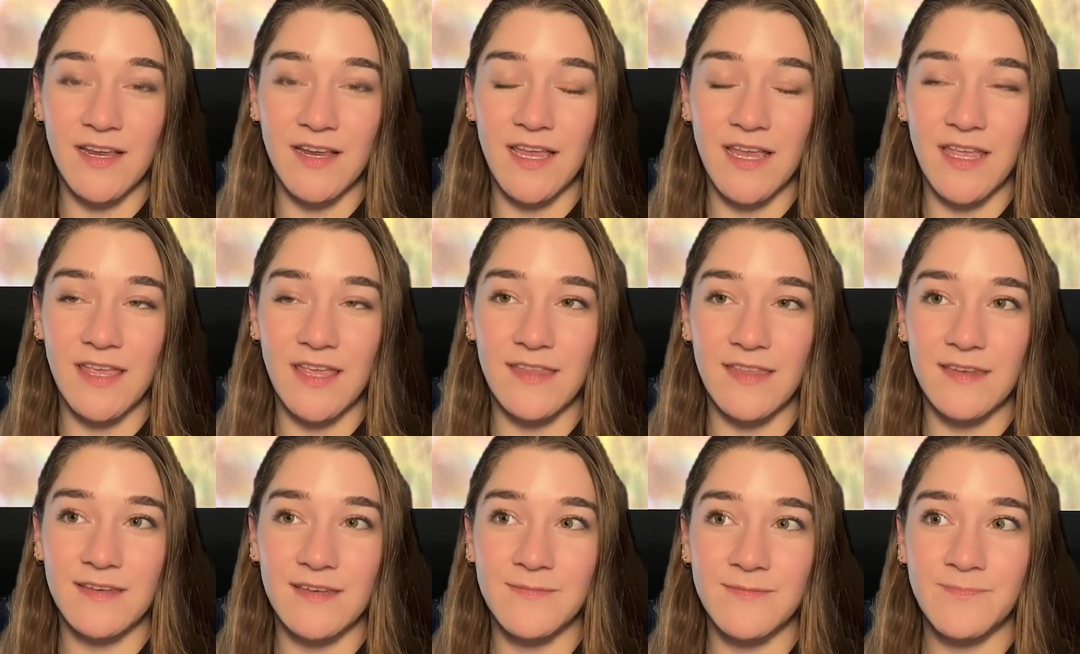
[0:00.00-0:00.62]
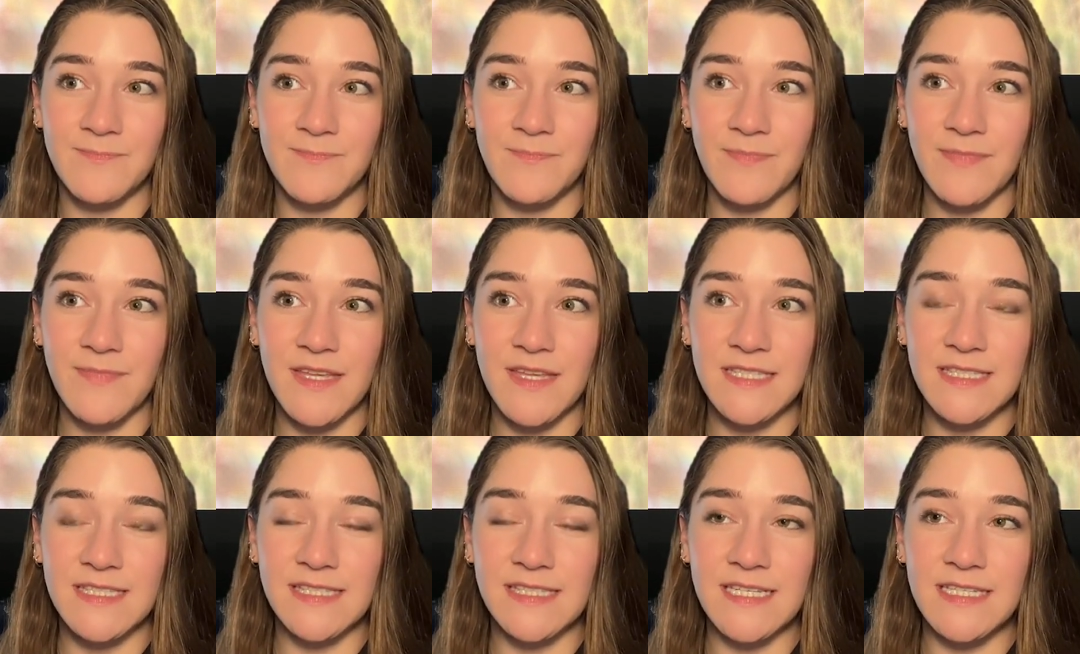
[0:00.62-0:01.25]
3,
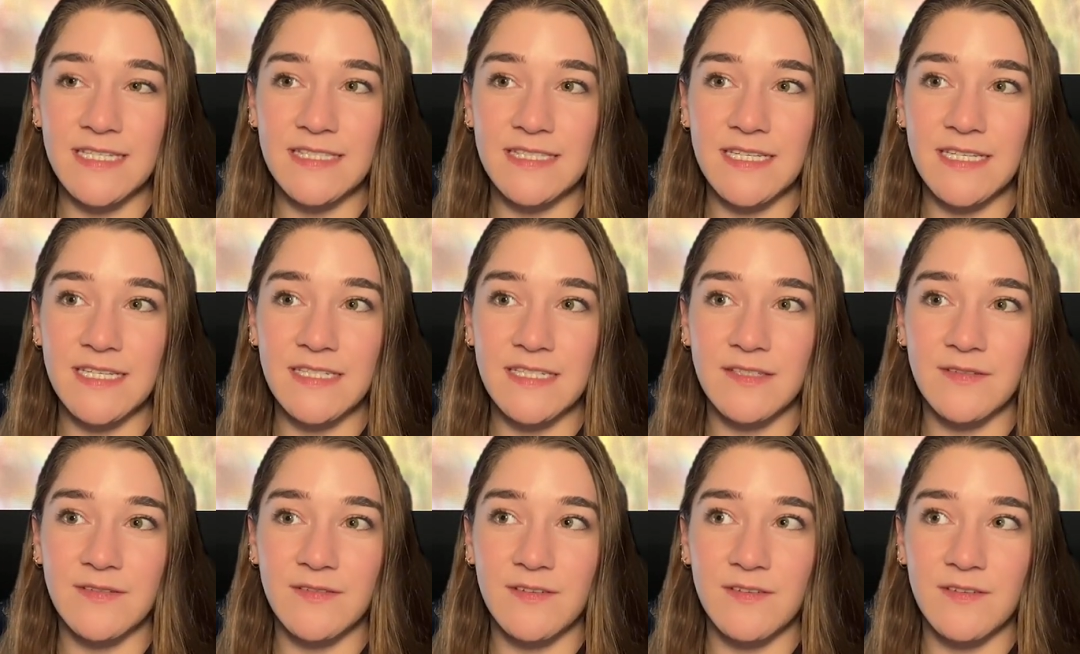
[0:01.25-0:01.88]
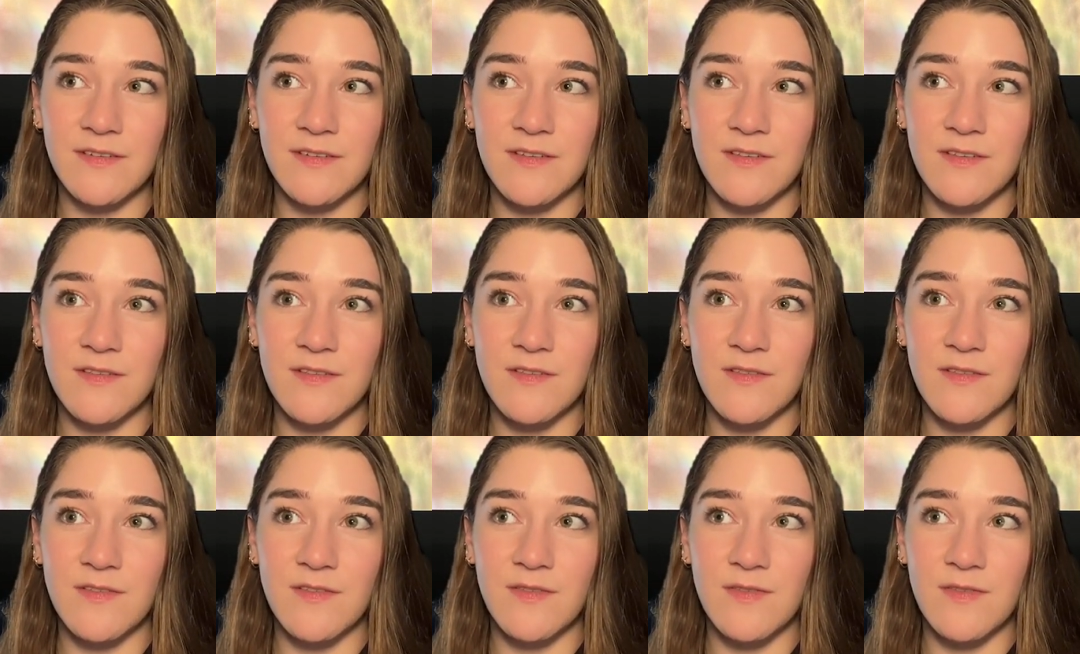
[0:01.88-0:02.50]
4,
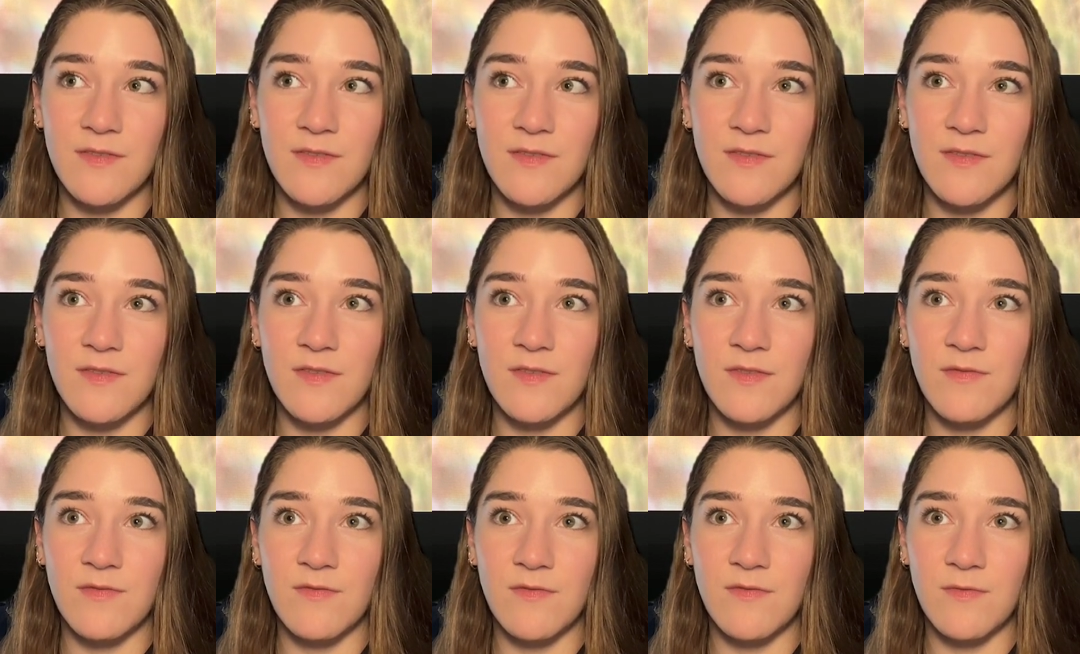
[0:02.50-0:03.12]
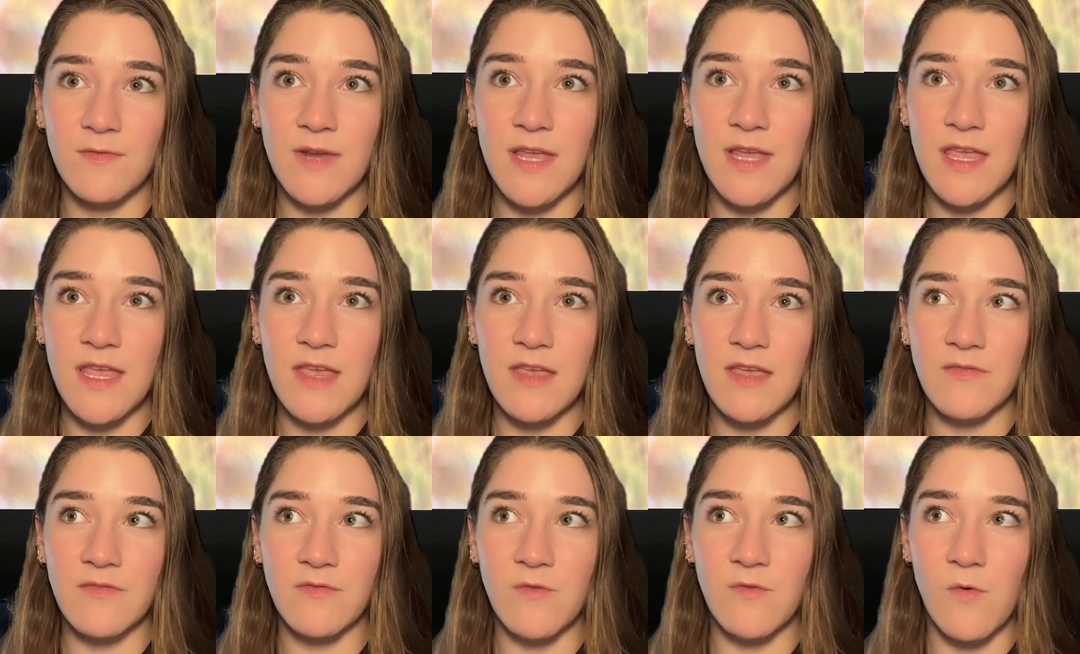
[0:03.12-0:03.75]
2, 3,
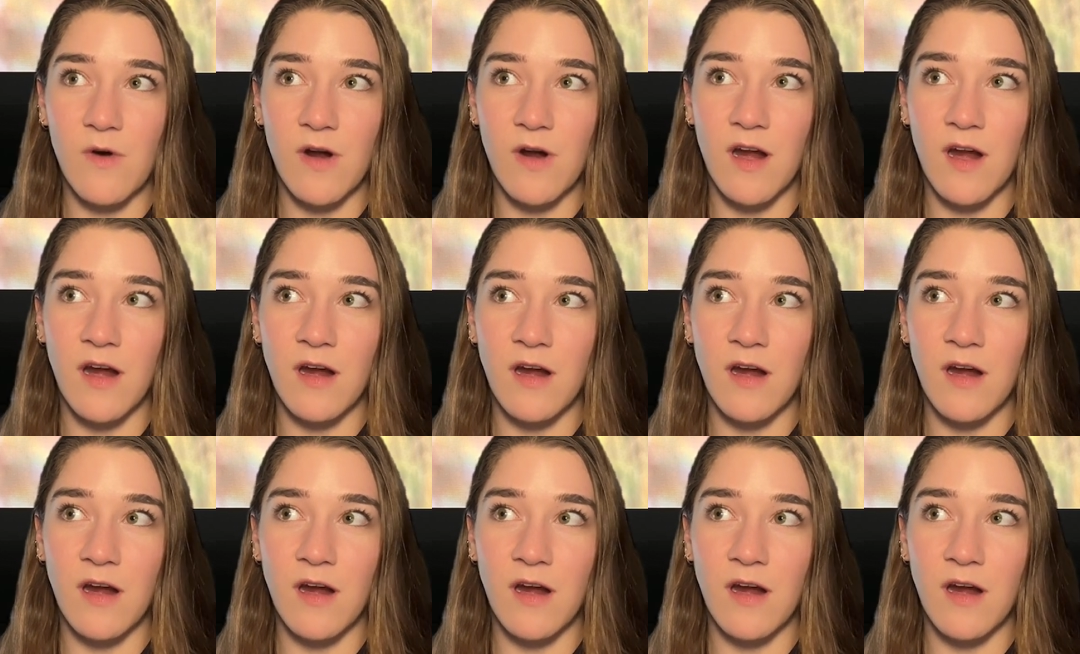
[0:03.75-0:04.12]
4,